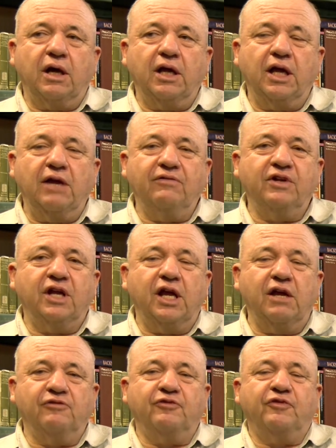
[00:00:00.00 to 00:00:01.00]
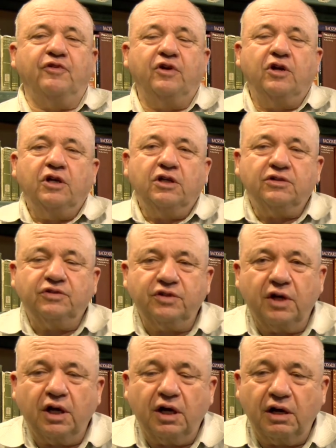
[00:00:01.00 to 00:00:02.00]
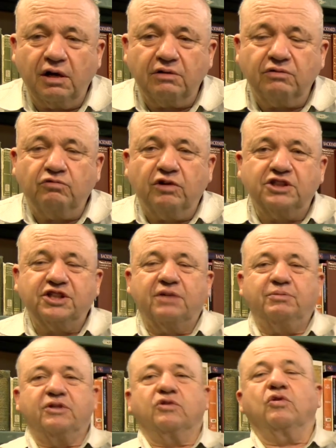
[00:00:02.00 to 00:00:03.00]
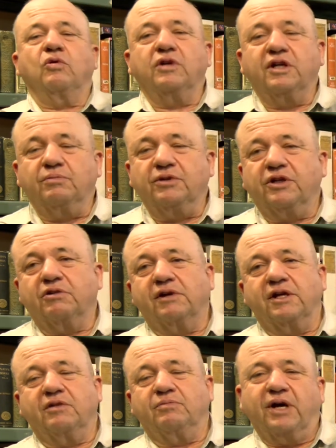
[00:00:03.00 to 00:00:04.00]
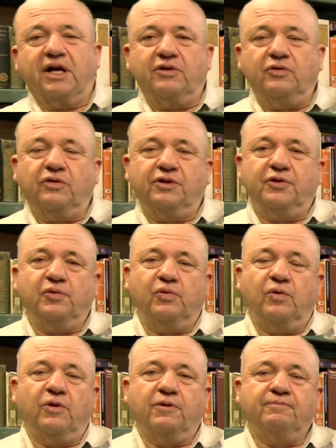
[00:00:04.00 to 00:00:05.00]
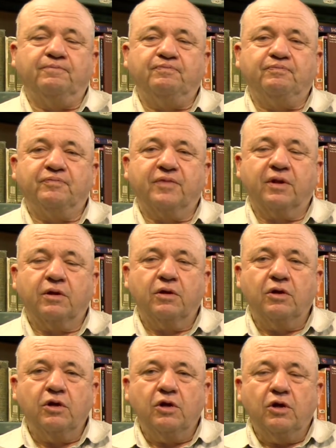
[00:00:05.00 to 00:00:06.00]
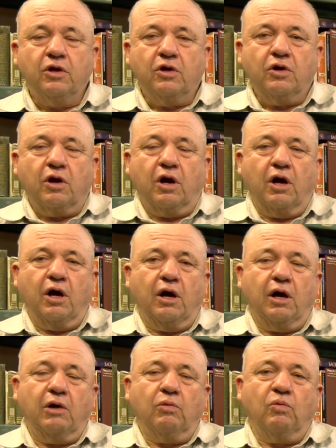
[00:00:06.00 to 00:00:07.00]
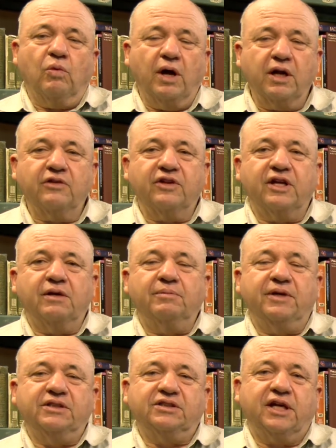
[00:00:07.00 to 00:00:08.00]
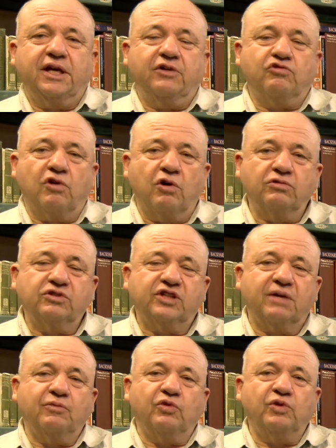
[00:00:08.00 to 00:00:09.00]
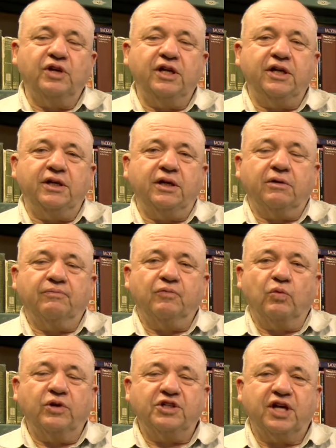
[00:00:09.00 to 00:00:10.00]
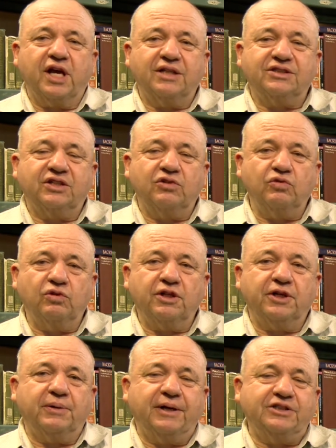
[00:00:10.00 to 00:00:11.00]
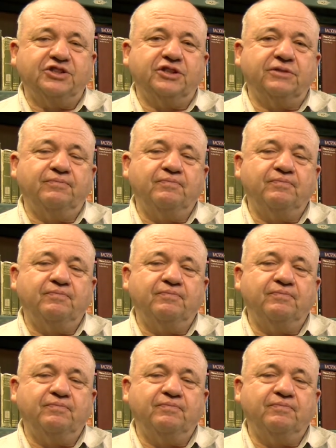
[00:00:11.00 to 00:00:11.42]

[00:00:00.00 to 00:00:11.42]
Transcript: even if Russia had been totally obliterated by a nuclear war. One of them is a drone submarine which has a nuclear engine,